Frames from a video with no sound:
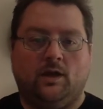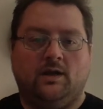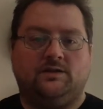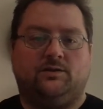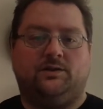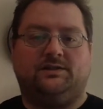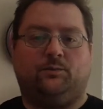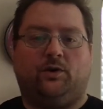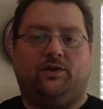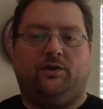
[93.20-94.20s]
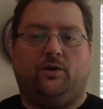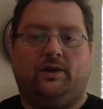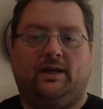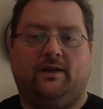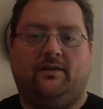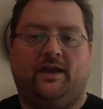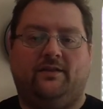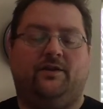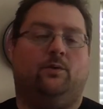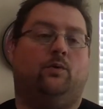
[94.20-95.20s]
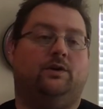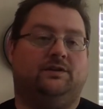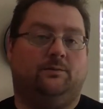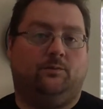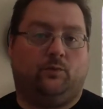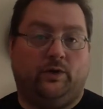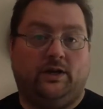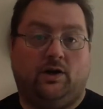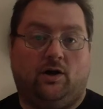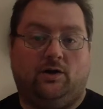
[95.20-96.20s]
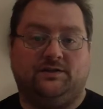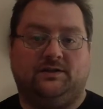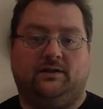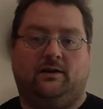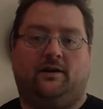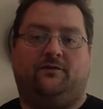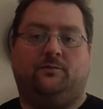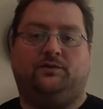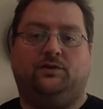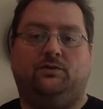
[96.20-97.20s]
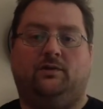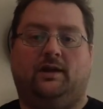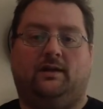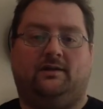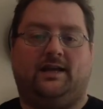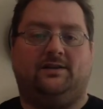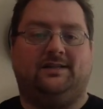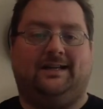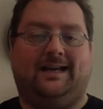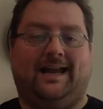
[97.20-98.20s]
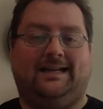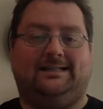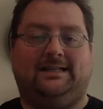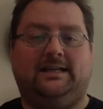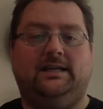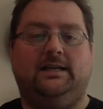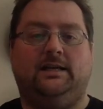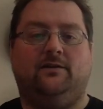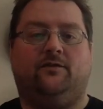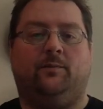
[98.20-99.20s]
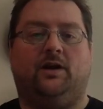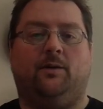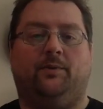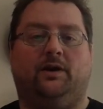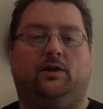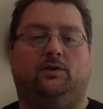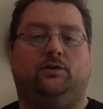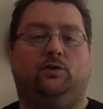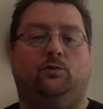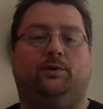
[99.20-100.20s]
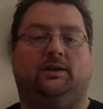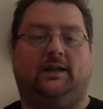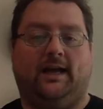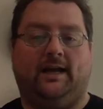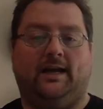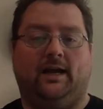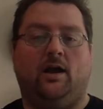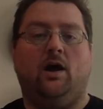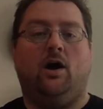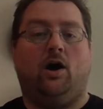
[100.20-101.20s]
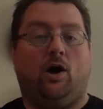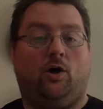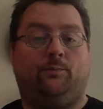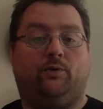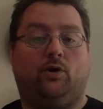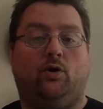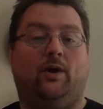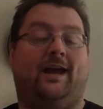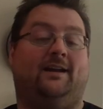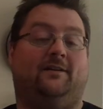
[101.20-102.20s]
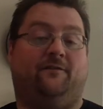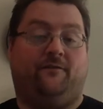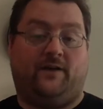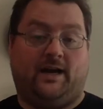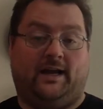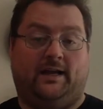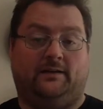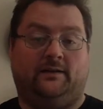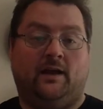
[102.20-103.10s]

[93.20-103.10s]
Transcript: So it's worth noting that there were some recalls from 2018 from a company called Cooper Lighting, All Pro, and Defiant.